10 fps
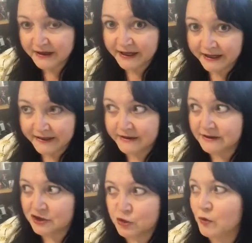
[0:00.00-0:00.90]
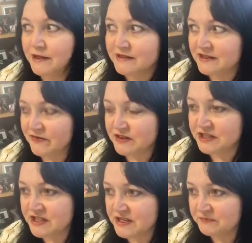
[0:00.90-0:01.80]
Hey, it's
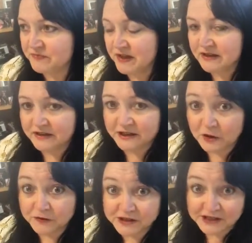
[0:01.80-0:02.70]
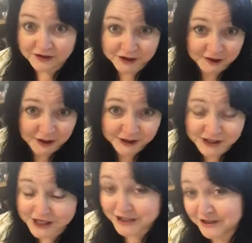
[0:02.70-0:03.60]
2017, you know, there's nothing like
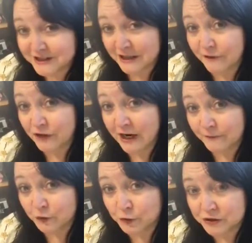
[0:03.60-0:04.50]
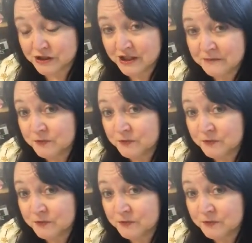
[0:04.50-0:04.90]
taking a selfie afterwards